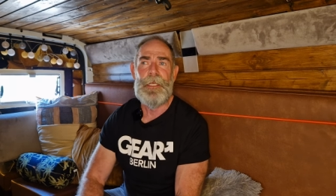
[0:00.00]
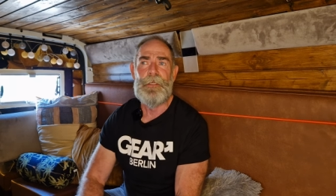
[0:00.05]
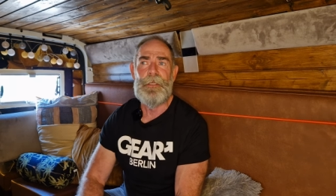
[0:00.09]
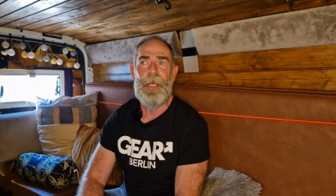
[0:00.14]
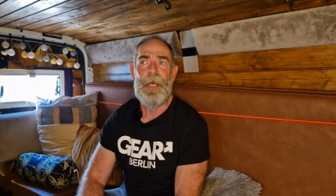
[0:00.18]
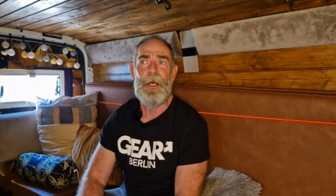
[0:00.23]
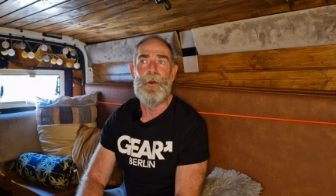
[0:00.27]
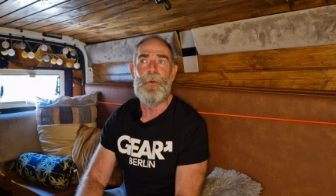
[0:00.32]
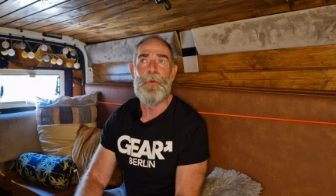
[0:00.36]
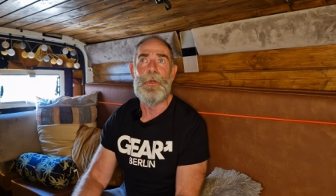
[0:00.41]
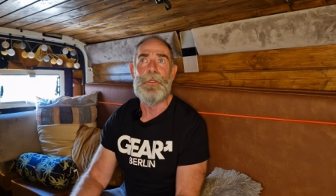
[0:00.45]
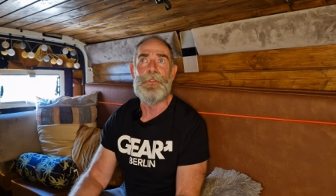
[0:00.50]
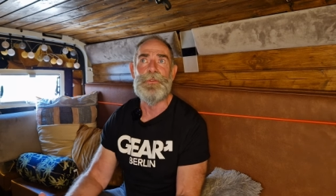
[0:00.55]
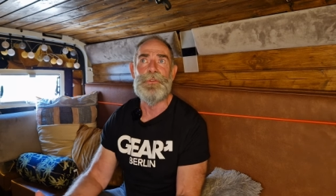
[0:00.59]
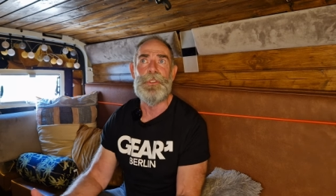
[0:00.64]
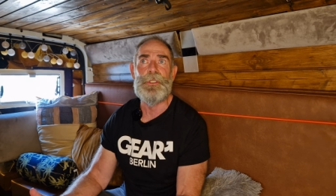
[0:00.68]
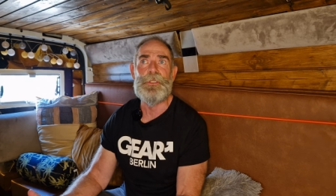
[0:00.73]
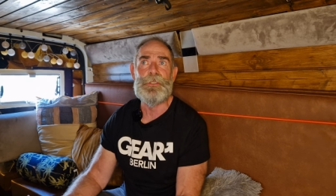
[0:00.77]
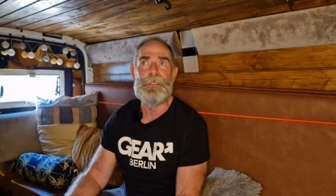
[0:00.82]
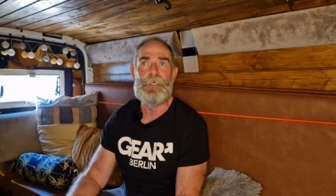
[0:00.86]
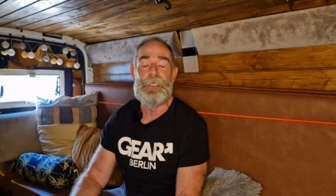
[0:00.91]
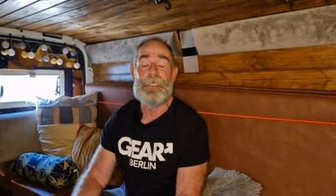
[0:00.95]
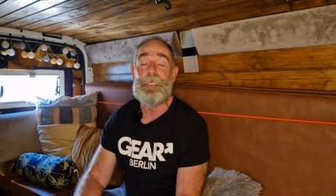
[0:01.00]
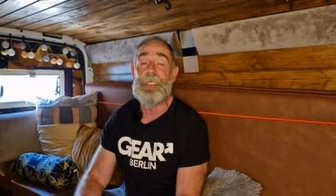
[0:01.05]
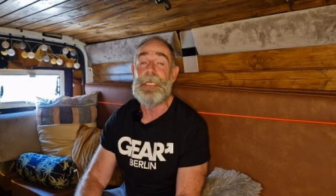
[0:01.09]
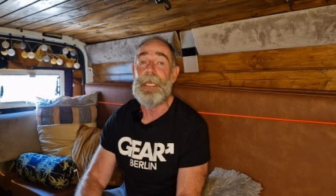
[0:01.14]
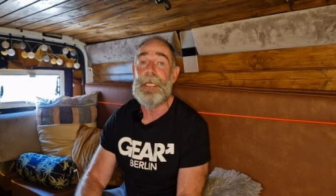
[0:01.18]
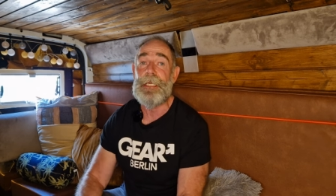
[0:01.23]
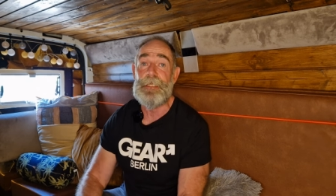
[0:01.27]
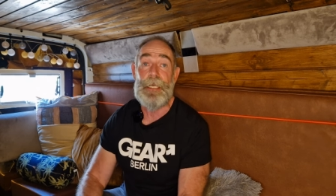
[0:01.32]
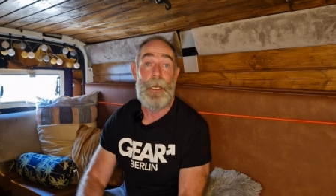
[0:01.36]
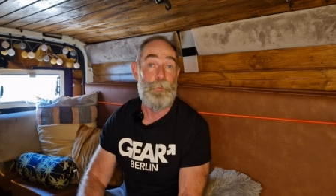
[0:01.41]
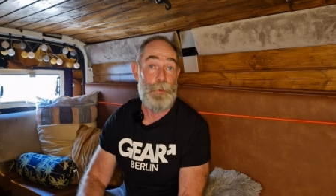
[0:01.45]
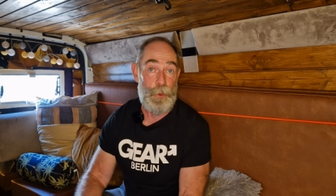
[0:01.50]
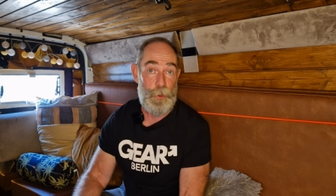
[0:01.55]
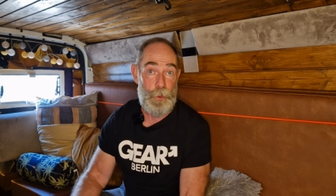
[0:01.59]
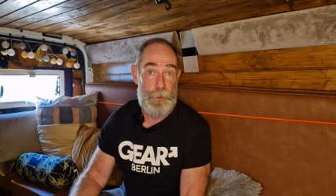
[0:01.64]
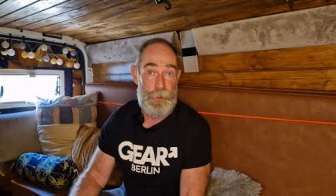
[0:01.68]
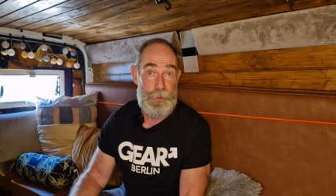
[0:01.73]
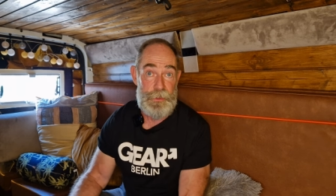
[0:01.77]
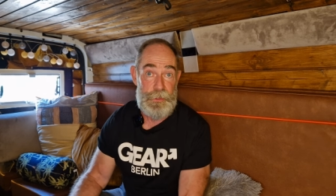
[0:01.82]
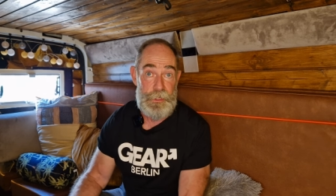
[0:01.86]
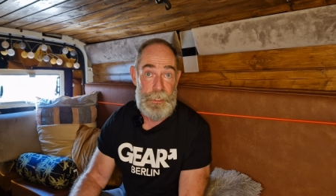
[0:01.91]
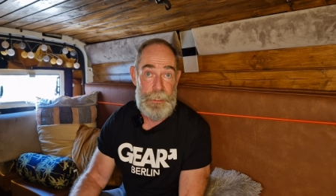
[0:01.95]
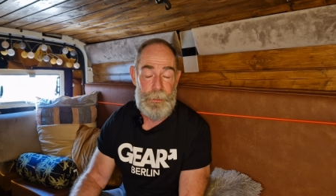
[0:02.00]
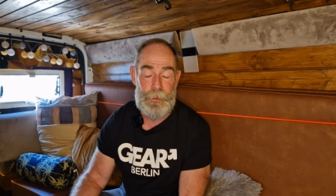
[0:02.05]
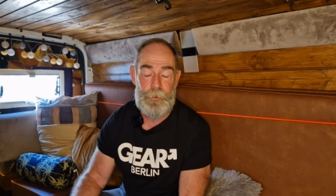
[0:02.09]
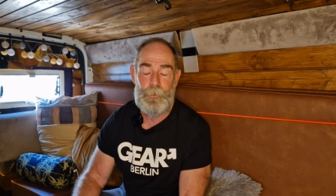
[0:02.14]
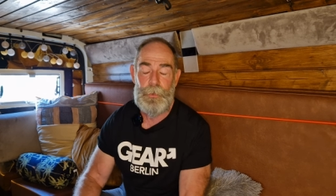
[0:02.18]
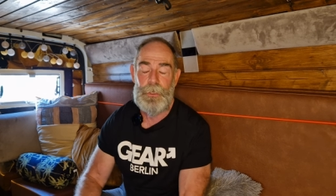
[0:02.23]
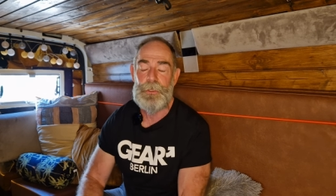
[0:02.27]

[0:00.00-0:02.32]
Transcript: Now, just in case, I'm not going to sing,